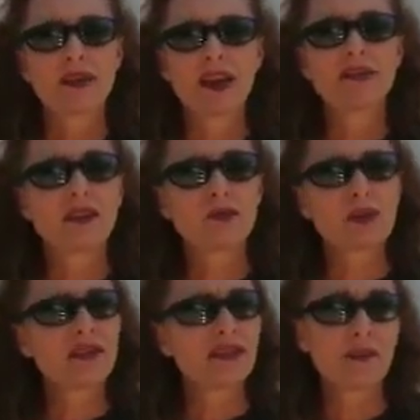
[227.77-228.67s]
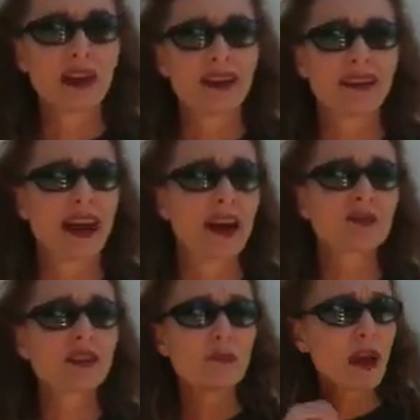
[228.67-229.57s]
it doesn't really seem like it
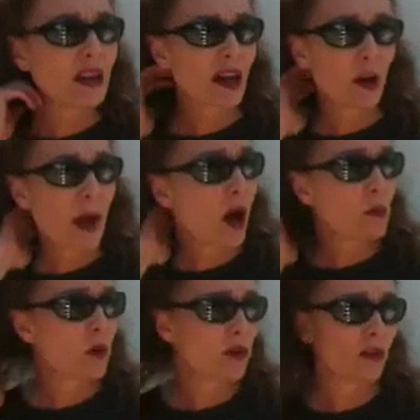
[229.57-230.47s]
actually made it come out more.